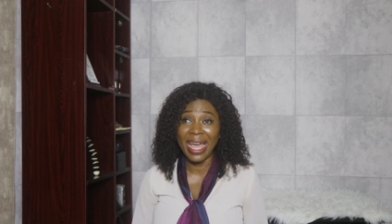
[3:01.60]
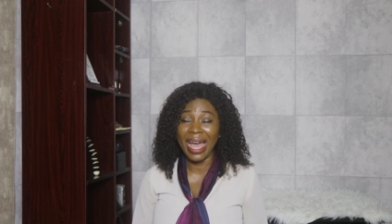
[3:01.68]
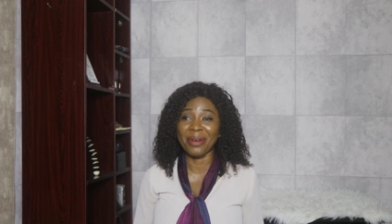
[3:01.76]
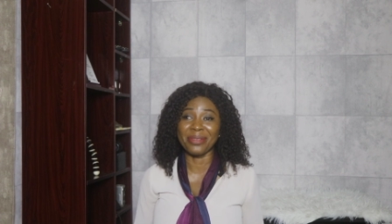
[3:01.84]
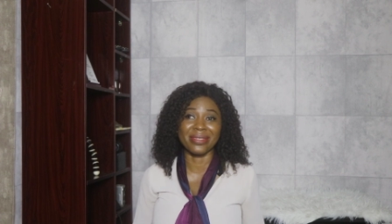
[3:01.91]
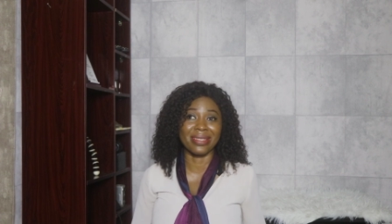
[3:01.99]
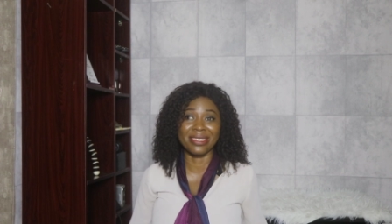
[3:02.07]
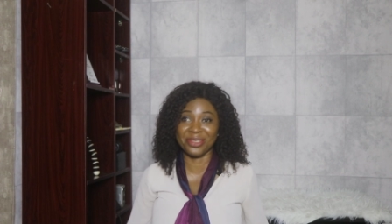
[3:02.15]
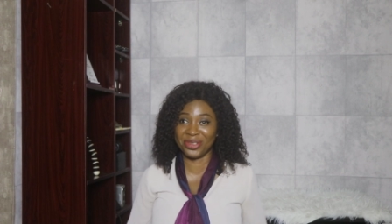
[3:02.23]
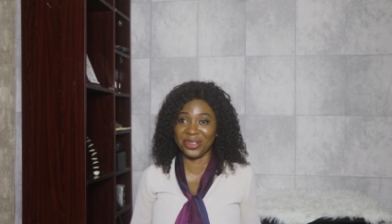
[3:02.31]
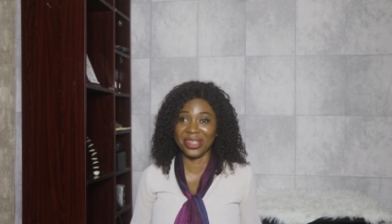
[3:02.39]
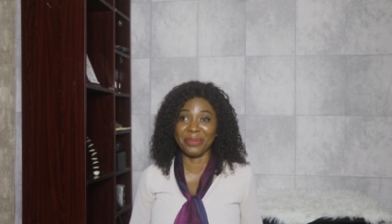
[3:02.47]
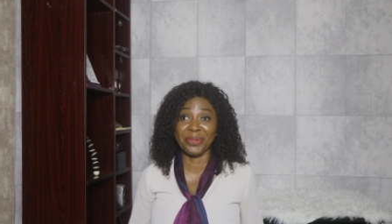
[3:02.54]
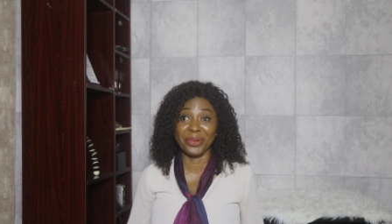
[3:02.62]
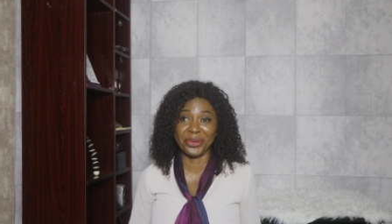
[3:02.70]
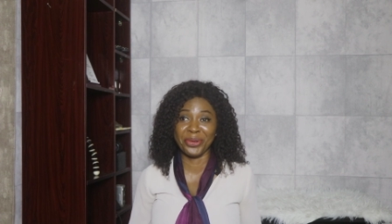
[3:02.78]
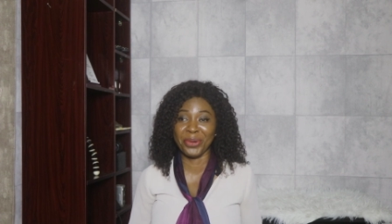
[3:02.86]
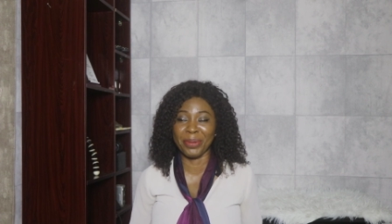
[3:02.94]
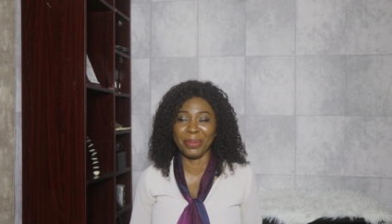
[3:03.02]
I was literally blown
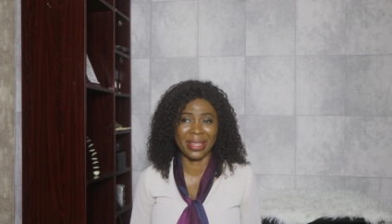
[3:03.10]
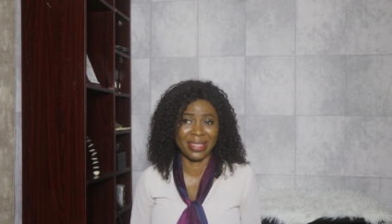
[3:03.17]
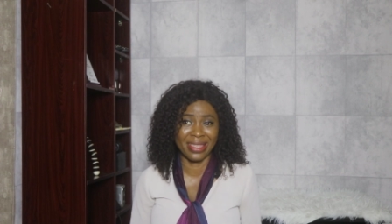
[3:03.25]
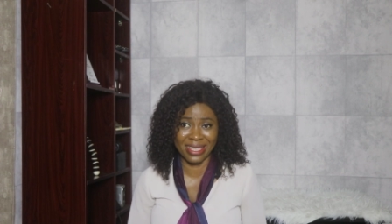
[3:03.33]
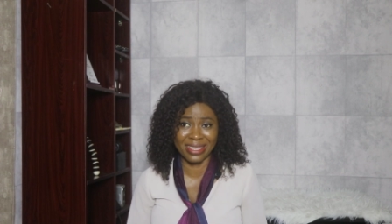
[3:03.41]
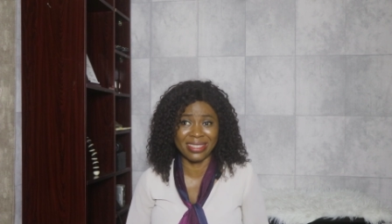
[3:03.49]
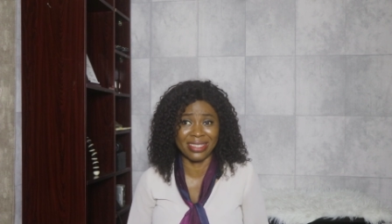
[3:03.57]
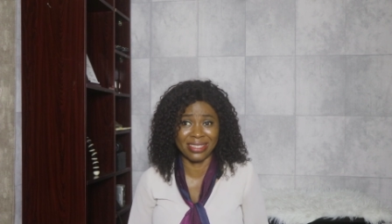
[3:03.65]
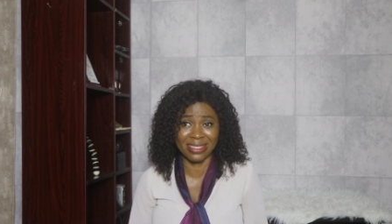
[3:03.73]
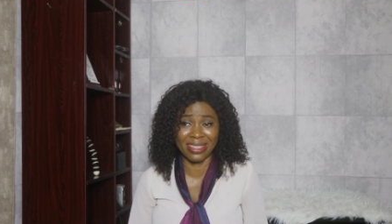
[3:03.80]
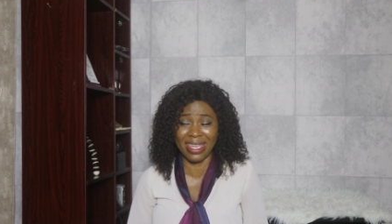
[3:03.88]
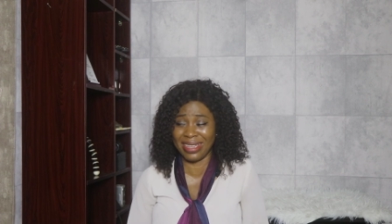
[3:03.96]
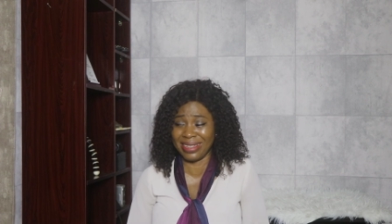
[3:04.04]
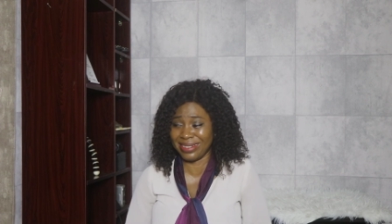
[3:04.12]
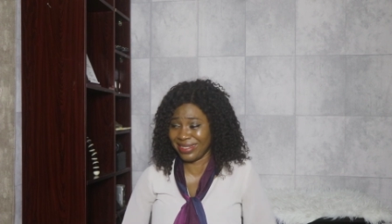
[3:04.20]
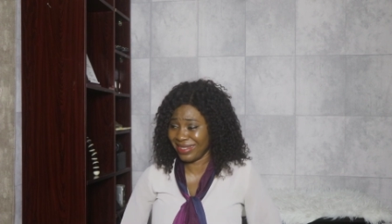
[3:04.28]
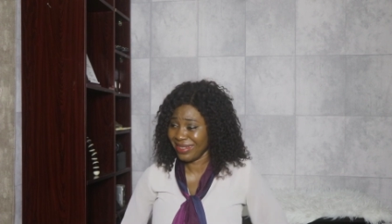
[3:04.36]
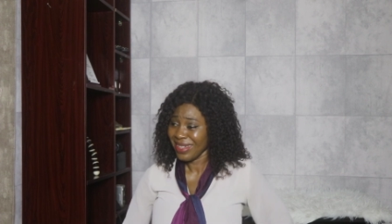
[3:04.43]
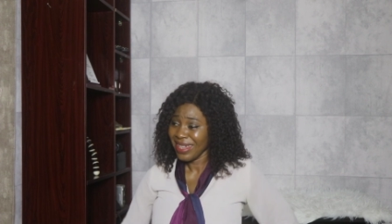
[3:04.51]
away by the things that she
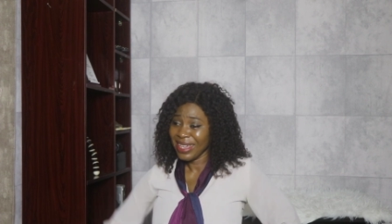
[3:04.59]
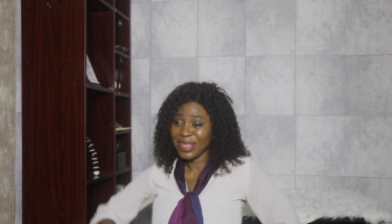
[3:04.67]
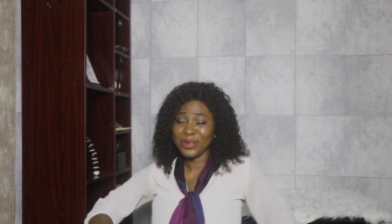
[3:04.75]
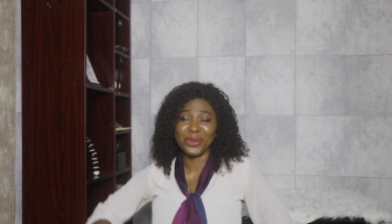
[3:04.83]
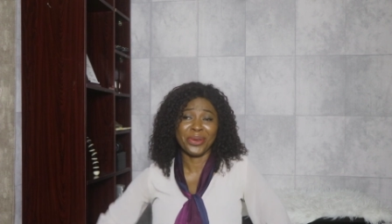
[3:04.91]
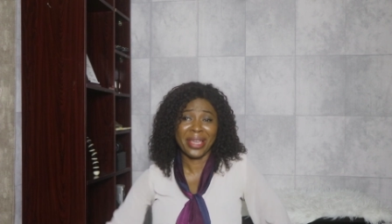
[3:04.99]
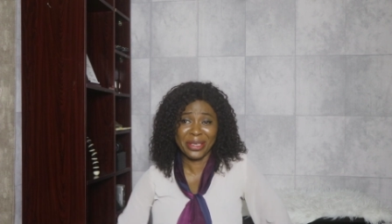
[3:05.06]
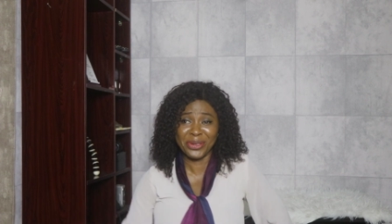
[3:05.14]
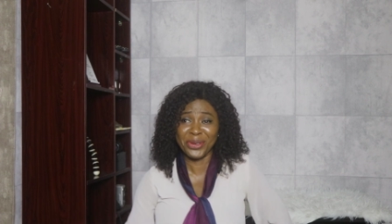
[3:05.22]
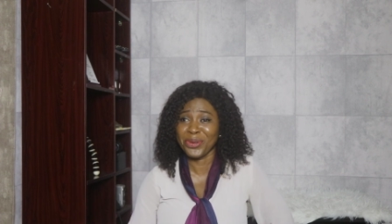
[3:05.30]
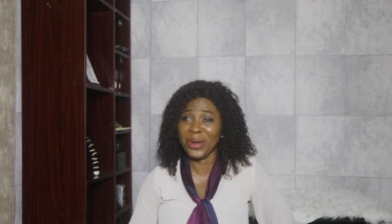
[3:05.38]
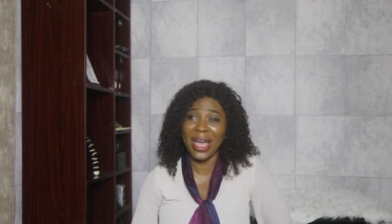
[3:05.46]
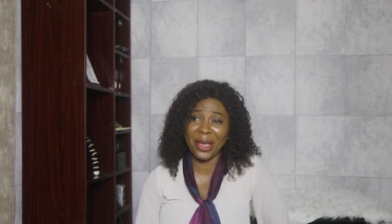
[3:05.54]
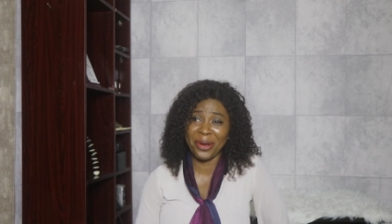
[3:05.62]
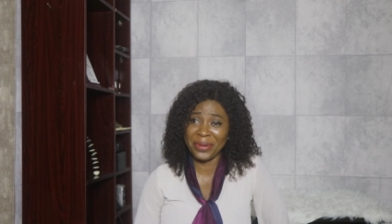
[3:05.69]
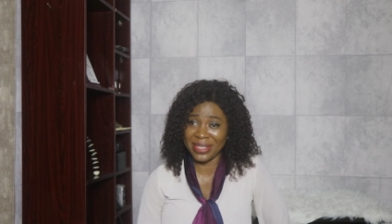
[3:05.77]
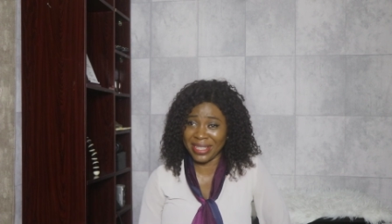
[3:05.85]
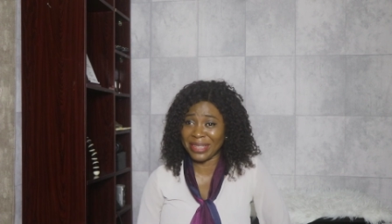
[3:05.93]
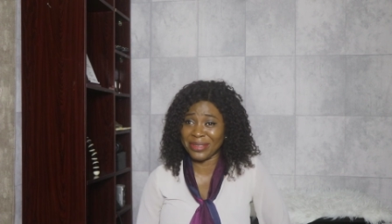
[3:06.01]
said. So guys, you know I
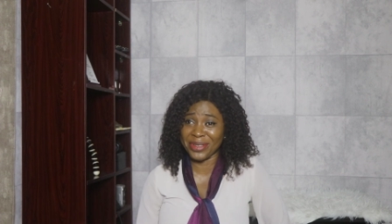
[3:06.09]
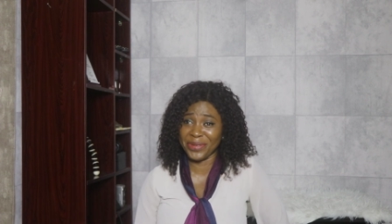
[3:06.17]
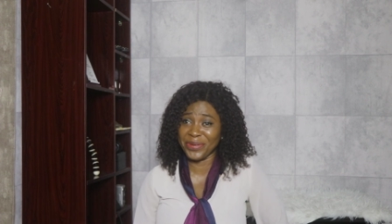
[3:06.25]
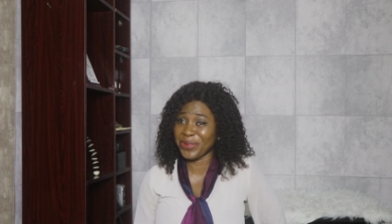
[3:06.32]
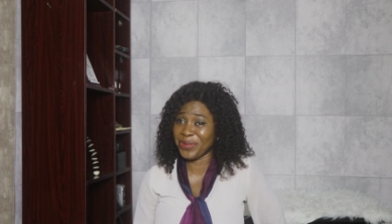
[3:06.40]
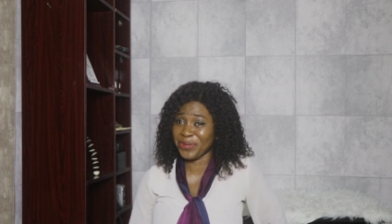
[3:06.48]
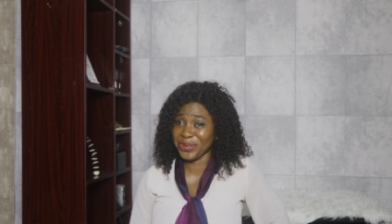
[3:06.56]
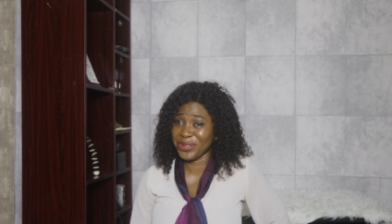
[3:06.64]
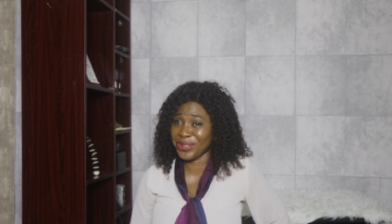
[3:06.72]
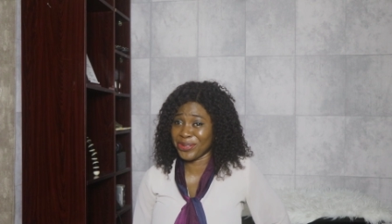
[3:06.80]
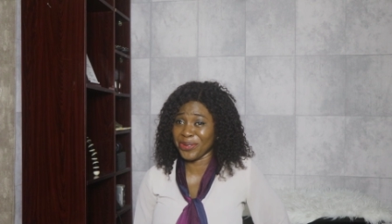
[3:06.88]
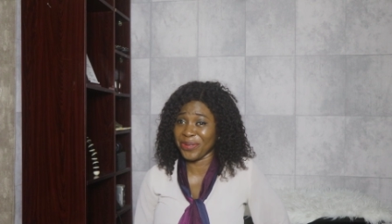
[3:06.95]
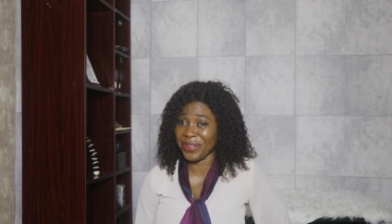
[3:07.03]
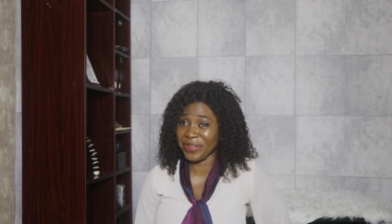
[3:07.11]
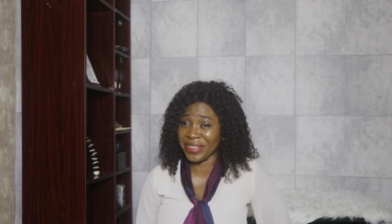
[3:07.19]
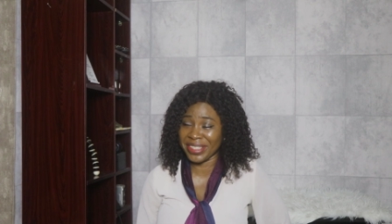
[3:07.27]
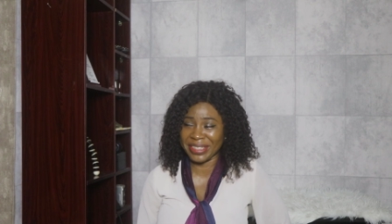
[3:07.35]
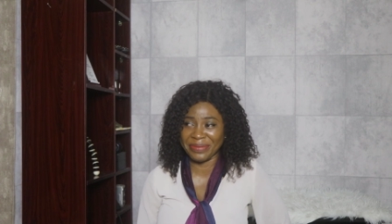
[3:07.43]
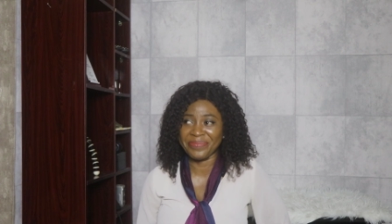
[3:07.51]
always like to give you the full gist of
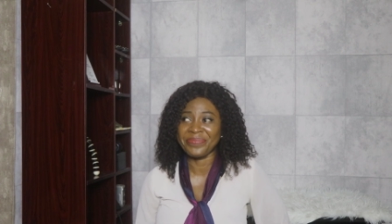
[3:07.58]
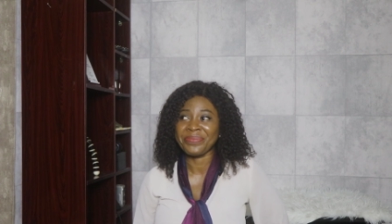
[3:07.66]
everything.